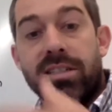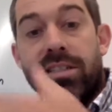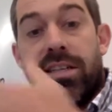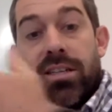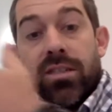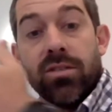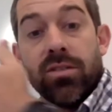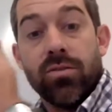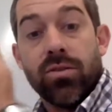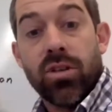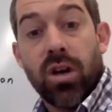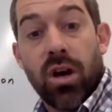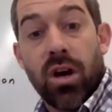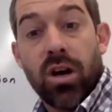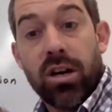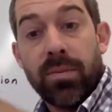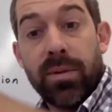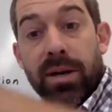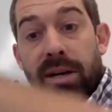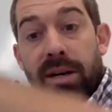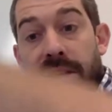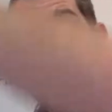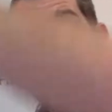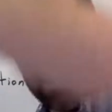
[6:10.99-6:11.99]
Did you talk
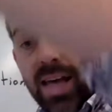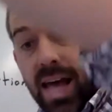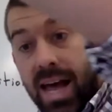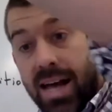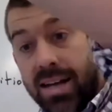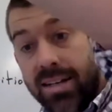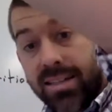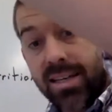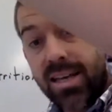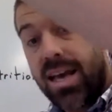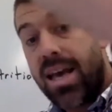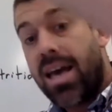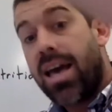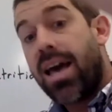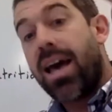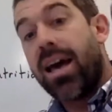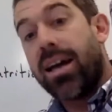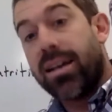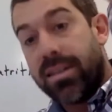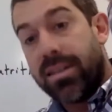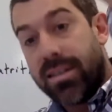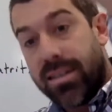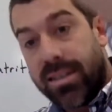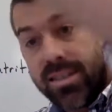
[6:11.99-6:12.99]
about all that,
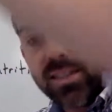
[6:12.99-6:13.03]
and